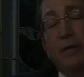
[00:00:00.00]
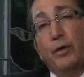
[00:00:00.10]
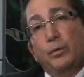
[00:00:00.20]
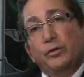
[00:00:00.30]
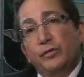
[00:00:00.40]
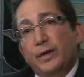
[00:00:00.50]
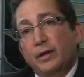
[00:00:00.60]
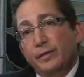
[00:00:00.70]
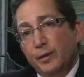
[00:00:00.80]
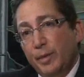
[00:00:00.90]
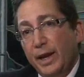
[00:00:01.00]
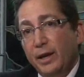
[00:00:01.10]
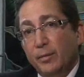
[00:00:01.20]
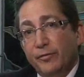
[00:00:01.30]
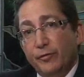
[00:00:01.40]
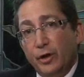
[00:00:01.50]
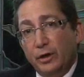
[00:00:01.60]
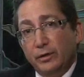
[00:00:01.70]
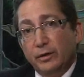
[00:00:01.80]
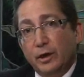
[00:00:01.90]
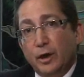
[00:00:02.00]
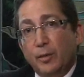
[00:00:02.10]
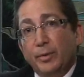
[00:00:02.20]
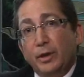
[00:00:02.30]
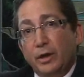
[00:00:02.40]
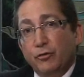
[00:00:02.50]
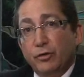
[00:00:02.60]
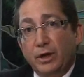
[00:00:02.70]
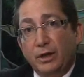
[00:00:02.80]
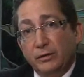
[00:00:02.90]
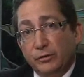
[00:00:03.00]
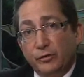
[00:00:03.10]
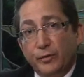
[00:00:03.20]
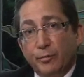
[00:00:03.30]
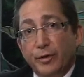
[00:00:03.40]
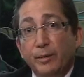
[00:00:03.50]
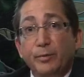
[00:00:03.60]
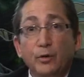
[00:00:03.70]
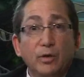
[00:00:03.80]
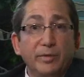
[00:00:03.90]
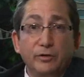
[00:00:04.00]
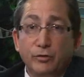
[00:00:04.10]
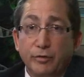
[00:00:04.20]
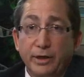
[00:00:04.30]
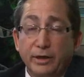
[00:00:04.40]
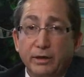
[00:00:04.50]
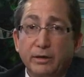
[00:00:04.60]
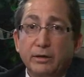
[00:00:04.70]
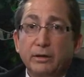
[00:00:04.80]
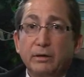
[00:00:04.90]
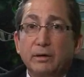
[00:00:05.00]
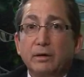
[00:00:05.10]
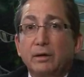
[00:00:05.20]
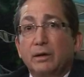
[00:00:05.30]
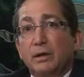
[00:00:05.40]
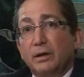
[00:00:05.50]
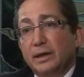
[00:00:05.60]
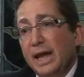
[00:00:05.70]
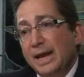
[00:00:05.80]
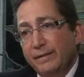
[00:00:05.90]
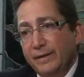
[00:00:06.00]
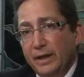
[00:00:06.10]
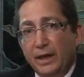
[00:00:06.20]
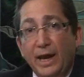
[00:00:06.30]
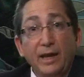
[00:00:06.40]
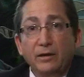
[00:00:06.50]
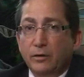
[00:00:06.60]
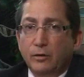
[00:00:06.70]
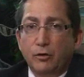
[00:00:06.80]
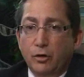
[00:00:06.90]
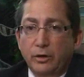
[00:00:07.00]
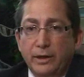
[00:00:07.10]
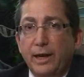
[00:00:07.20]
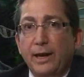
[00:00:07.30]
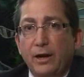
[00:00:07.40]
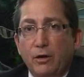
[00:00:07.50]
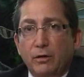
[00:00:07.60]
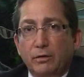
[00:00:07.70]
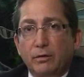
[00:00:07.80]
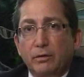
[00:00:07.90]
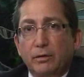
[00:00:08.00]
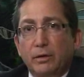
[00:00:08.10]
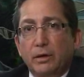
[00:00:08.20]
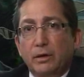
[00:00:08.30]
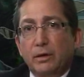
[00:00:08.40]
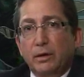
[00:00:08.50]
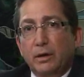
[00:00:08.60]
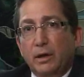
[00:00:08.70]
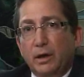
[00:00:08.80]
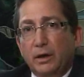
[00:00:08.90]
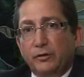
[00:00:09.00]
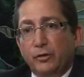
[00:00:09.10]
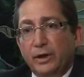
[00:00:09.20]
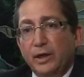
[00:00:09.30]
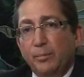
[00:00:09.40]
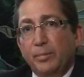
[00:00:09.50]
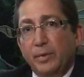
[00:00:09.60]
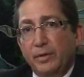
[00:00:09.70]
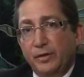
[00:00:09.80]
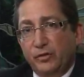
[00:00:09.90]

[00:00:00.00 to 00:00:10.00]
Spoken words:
I've always felt that paying up front a couple of $100 for pre-employment screening can, in the end, and good care to keep the